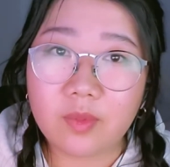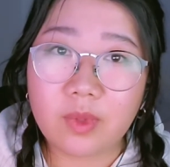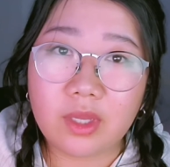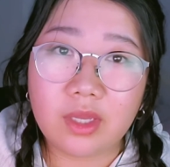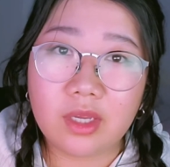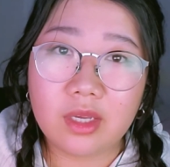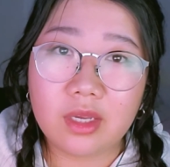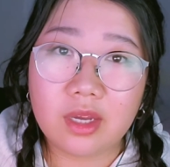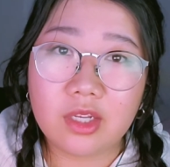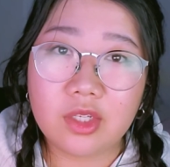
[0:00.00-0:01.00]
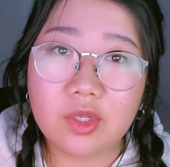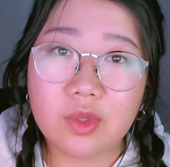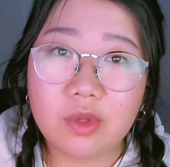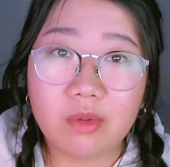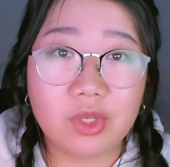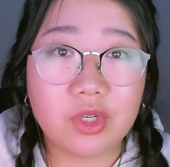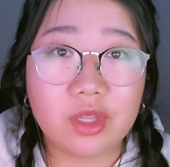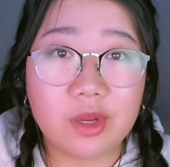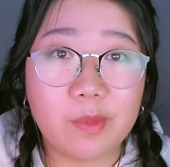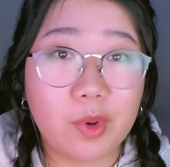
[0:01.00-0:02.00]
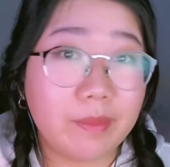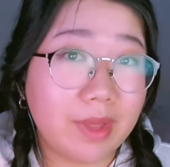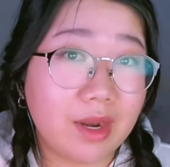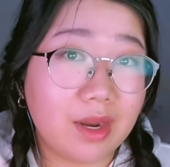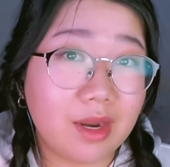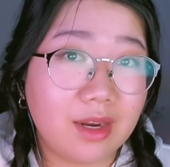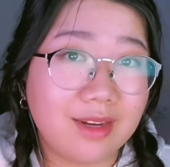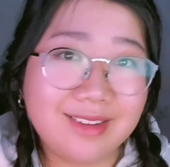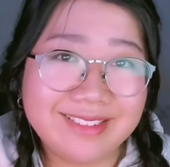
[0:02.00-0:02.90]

think we got to know each other more better.